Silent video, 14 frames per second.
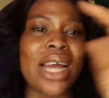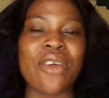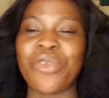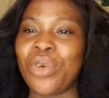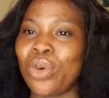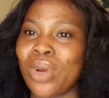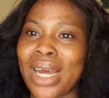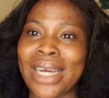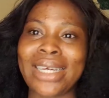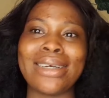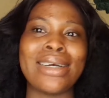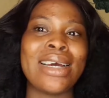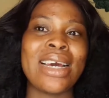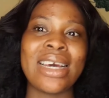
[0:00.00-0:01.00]
I feel like
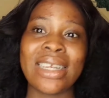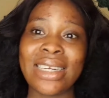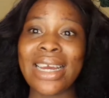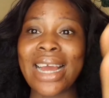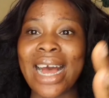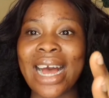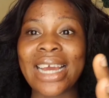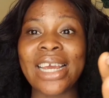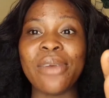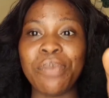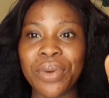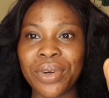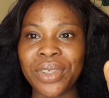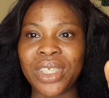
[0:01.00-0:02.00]
they are a
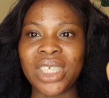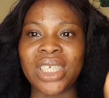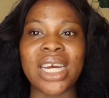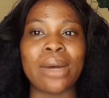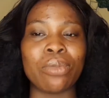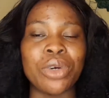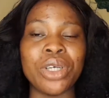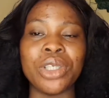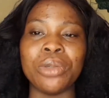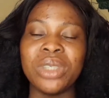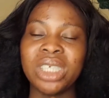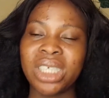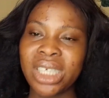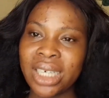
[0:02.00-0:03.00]
beauty, I'm going to
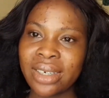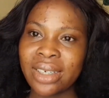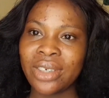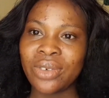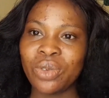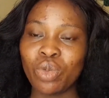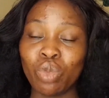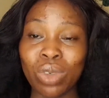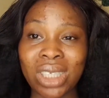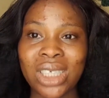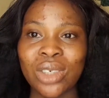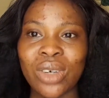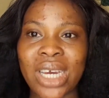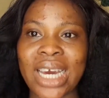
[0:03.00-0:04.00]
be sharing
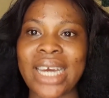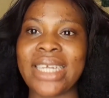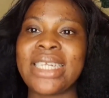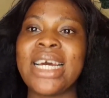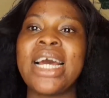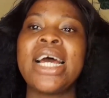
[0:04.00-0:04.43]
with you guys.